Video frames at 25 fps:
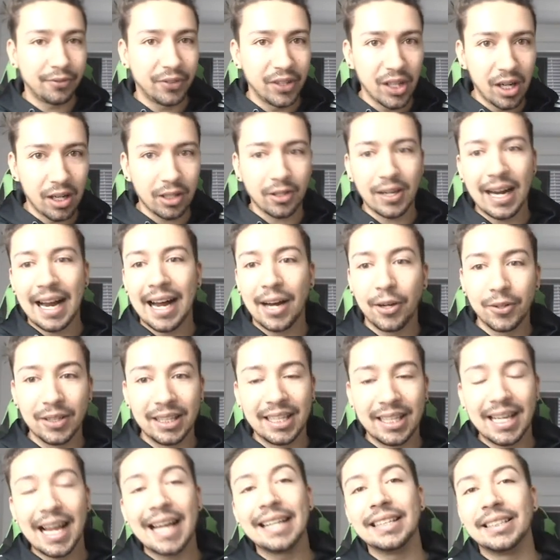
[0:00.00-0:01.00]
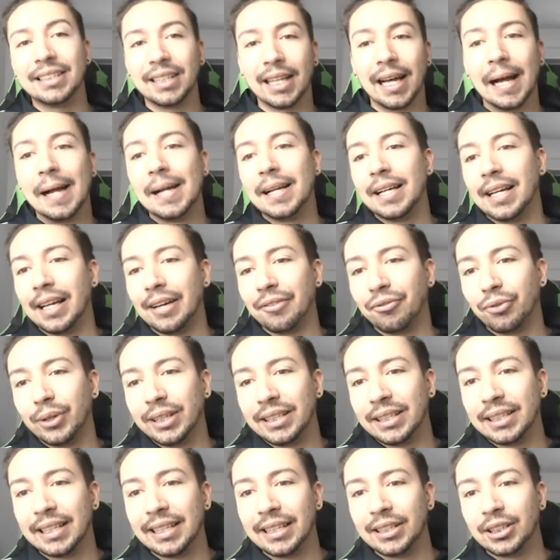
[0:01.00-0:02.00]
card Vinagre out later if
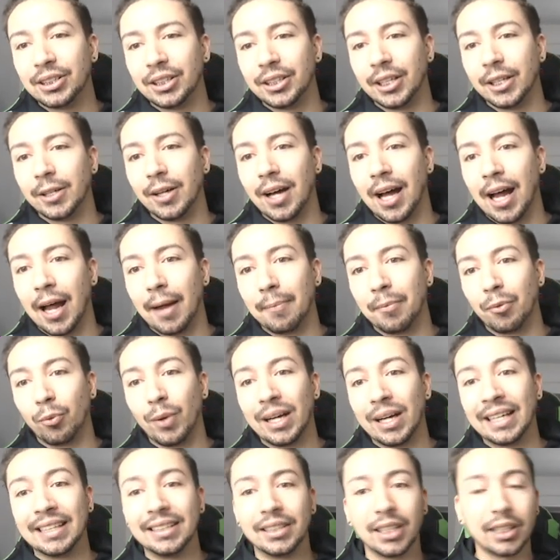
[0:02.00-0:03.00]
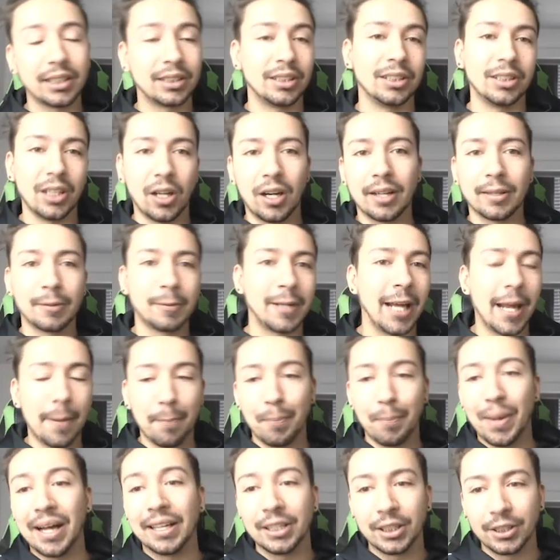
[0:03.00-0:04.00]
we need to, when he does start
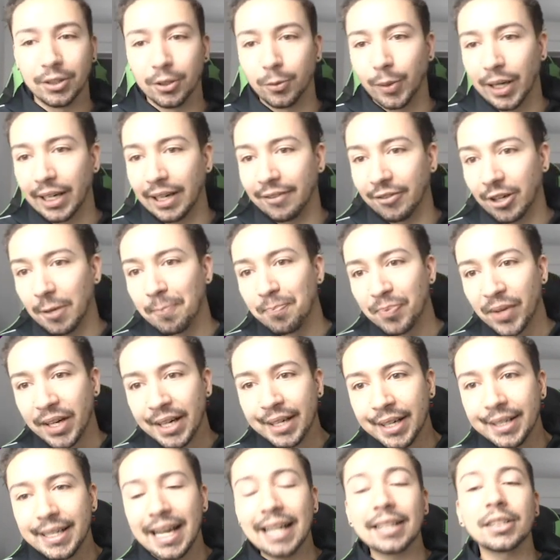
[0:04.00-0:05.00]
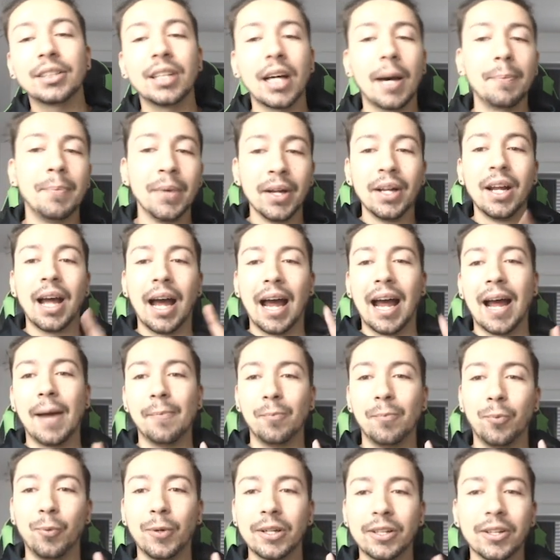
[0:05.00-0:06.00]
getting benched or whatever. Next up,
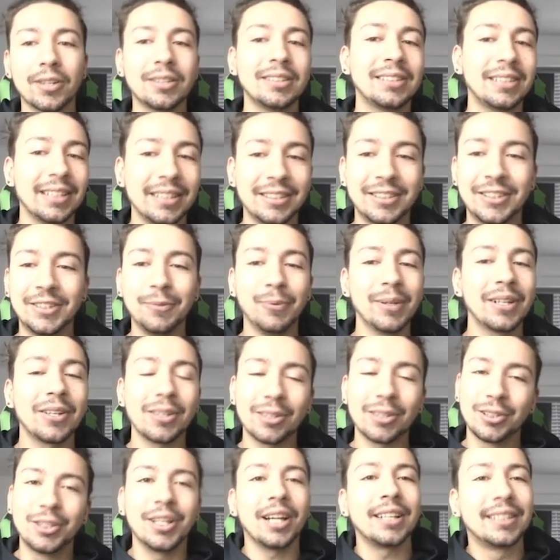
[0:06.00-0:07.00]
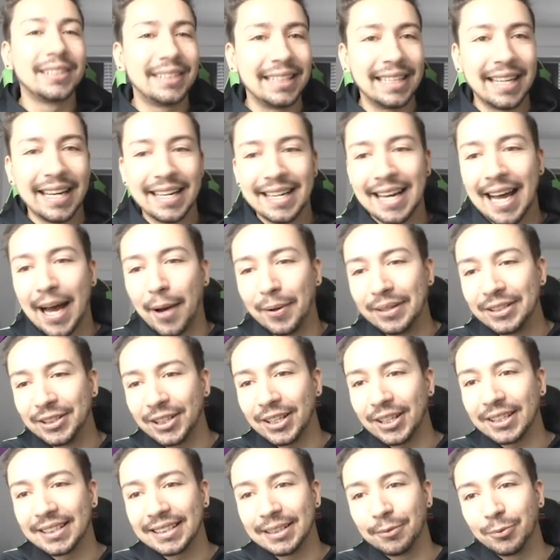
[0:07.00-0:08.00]
we got Justin in now, and
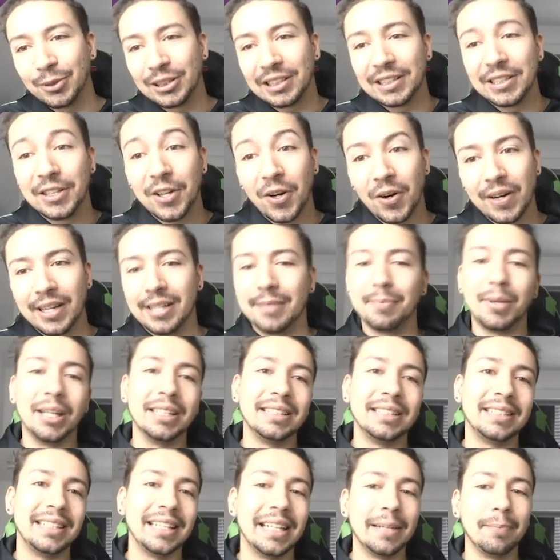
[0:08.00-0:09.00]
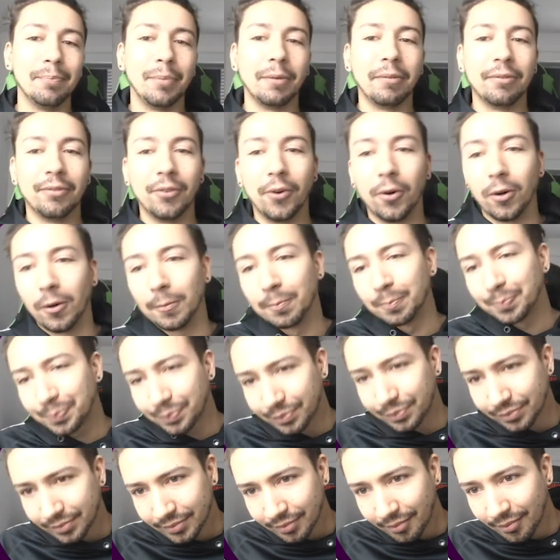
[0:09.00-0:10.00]
Justin was not in my team before.
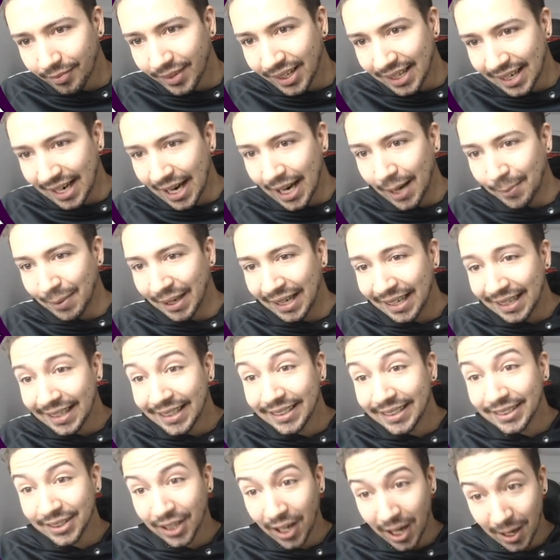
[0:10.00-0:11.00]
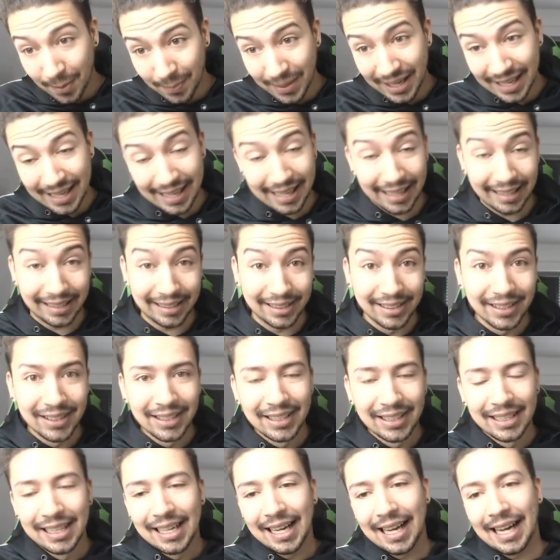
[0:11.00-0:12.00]
He has come in.
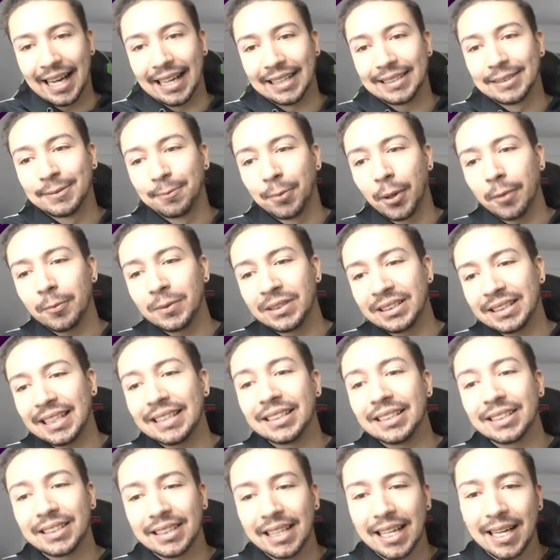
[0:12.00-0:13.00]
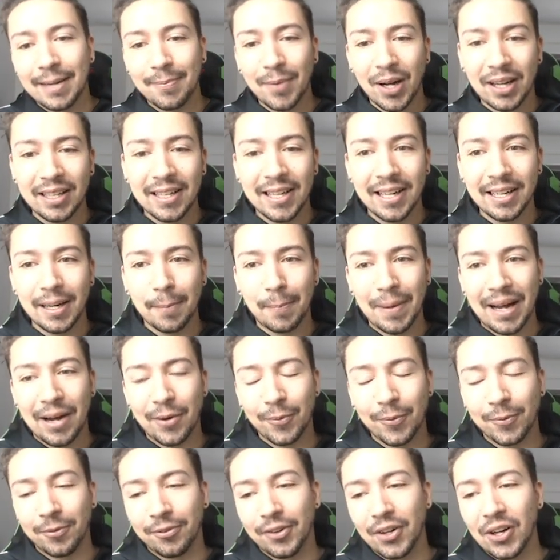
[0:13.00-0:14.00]
Since I learned
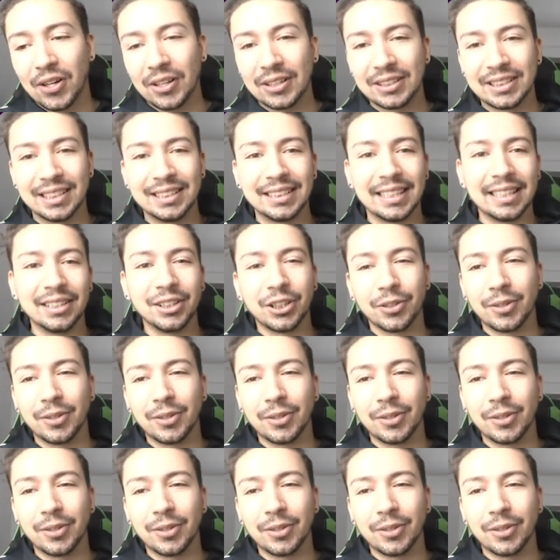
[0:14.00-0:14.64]
about Ferguson's